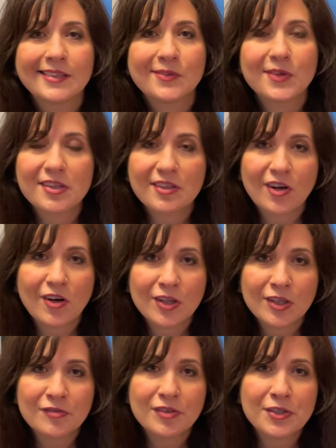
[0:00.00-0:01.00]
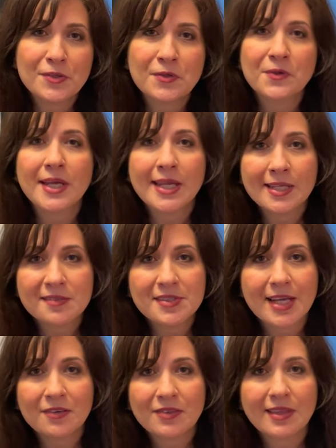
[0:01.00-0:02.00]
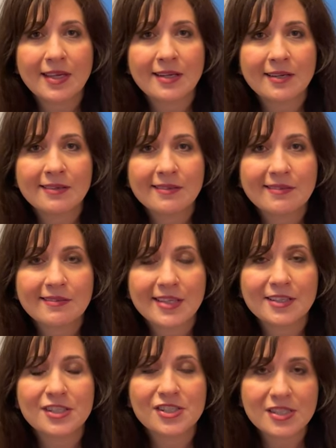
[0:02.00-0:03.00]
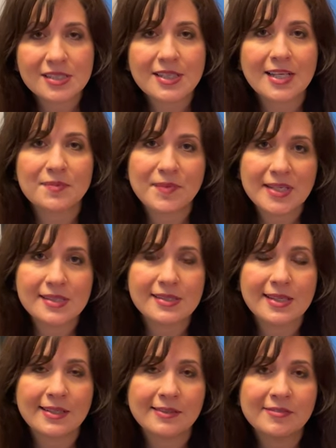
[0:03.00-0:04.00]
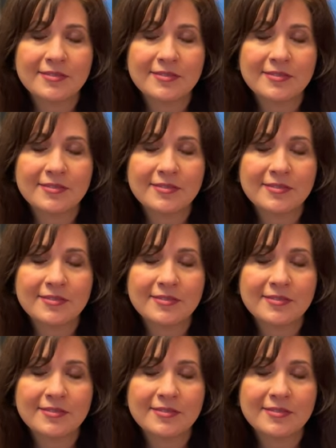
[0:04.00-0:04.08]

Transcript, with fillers: with all of you creatives out there that are just like myself